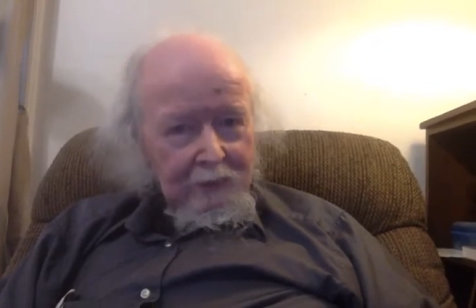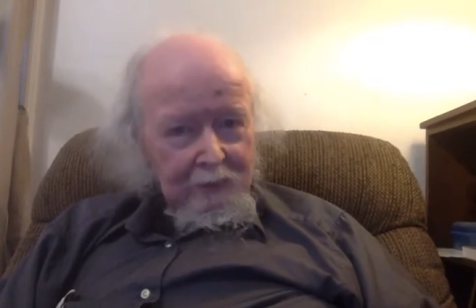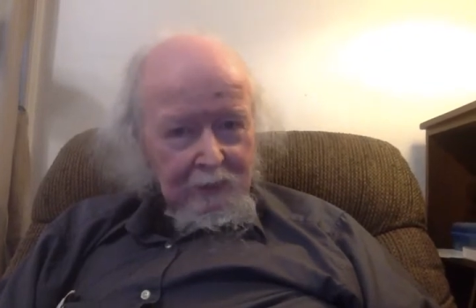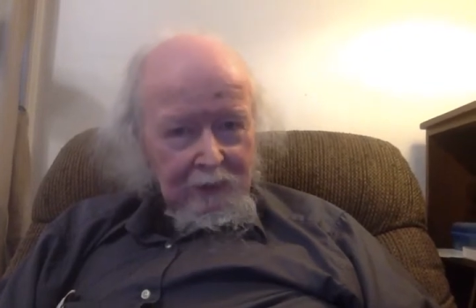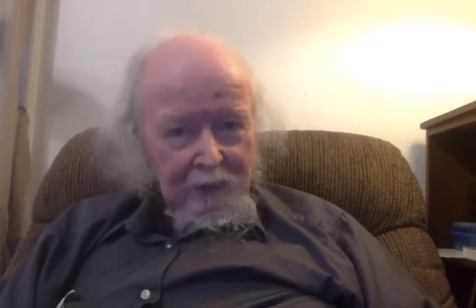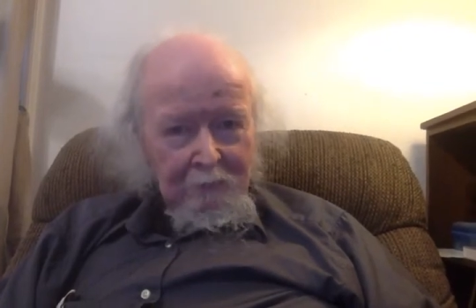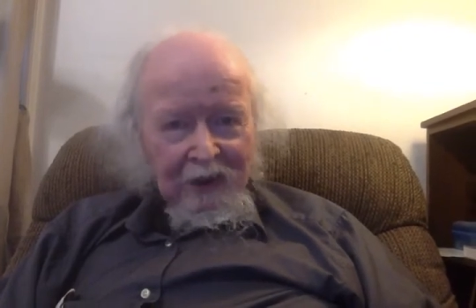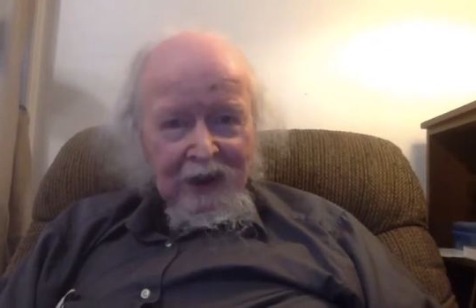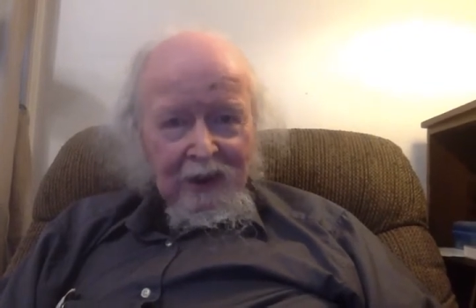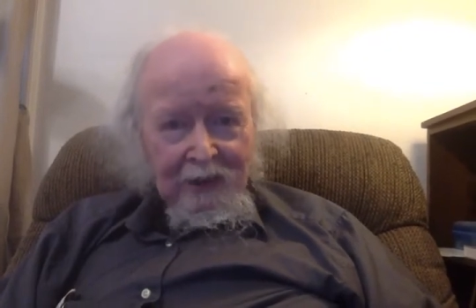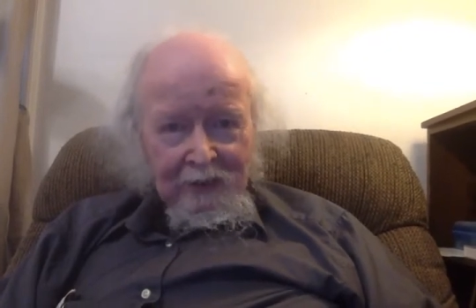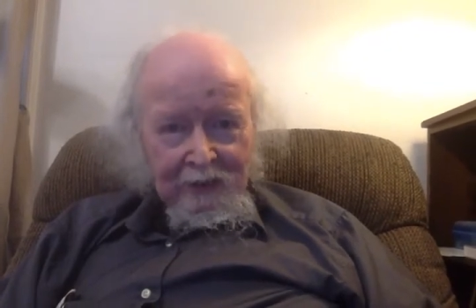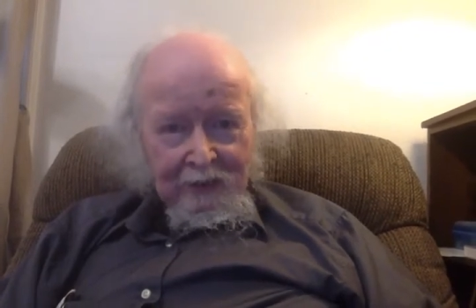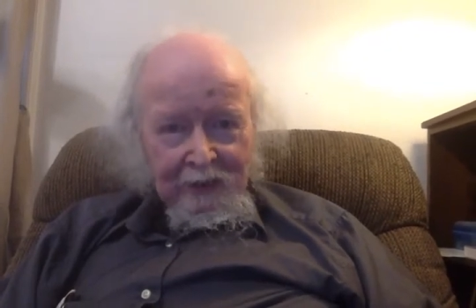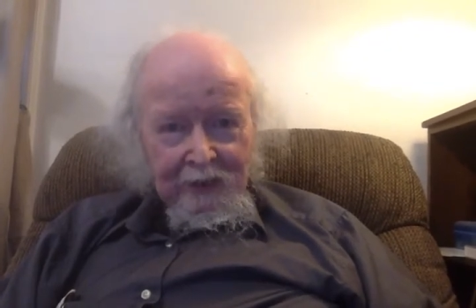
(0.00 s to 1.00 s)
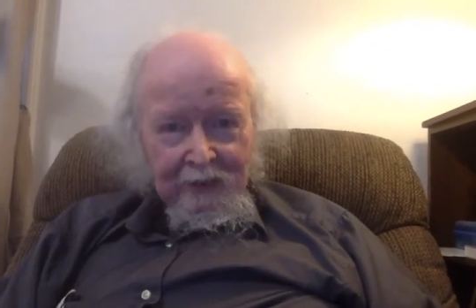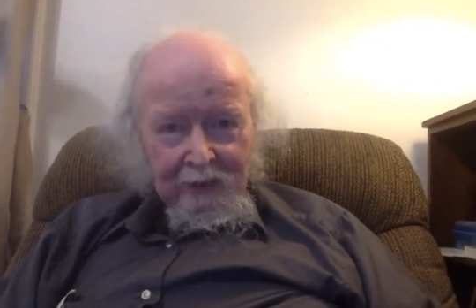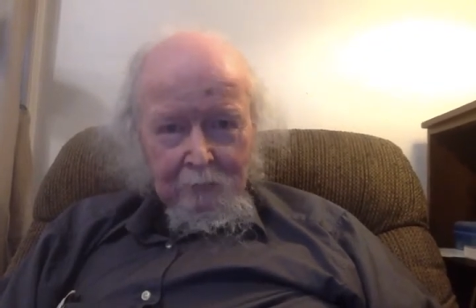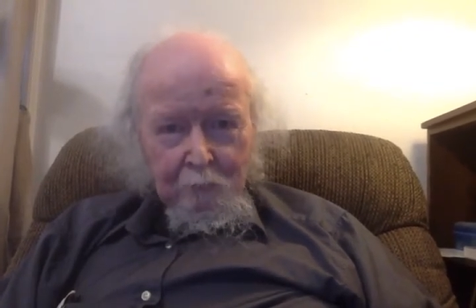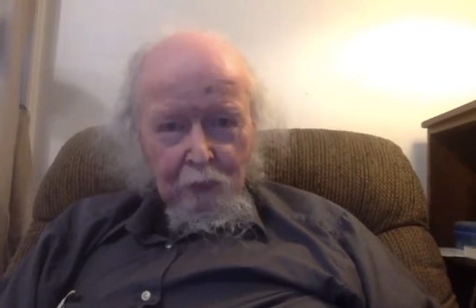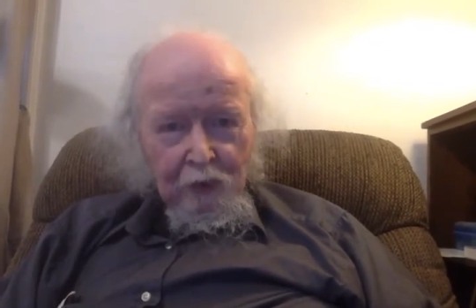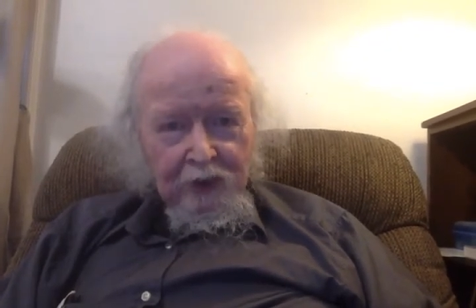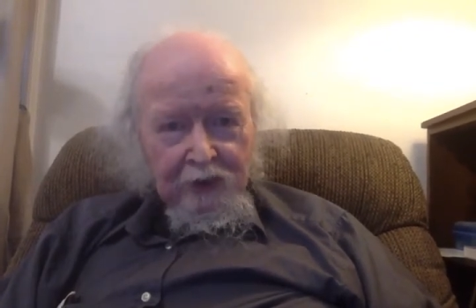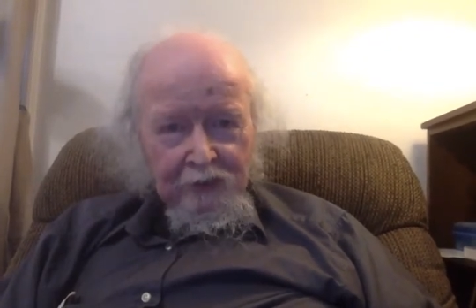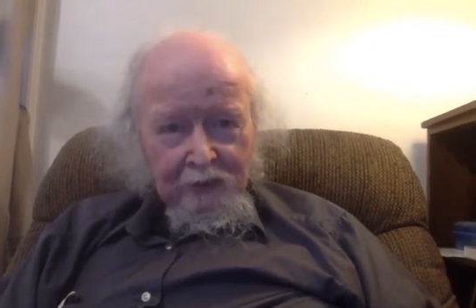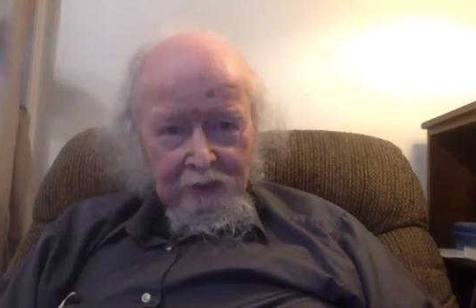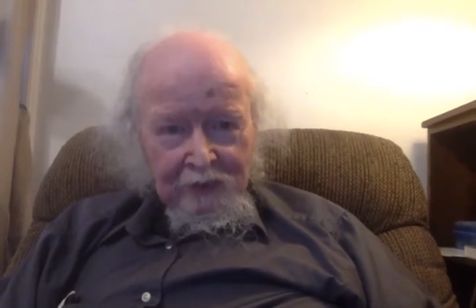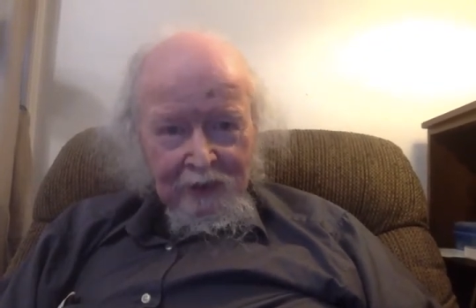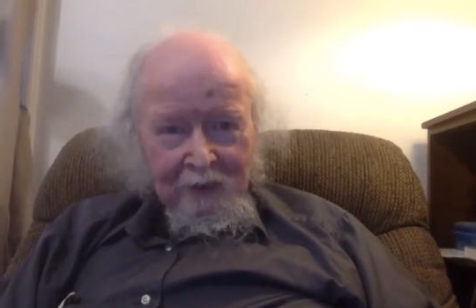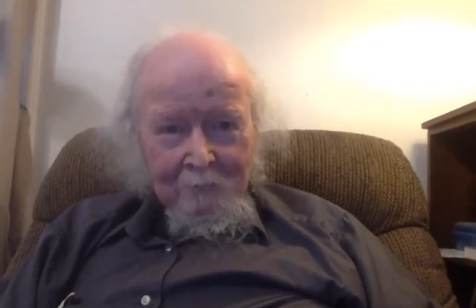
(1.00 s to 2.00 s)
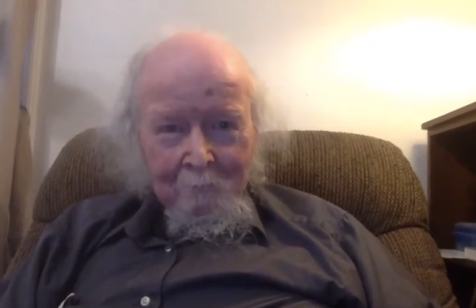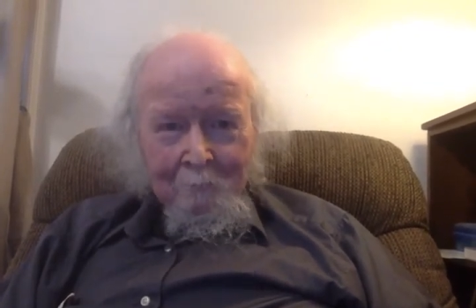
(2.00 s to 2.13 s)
The cabal, the poison.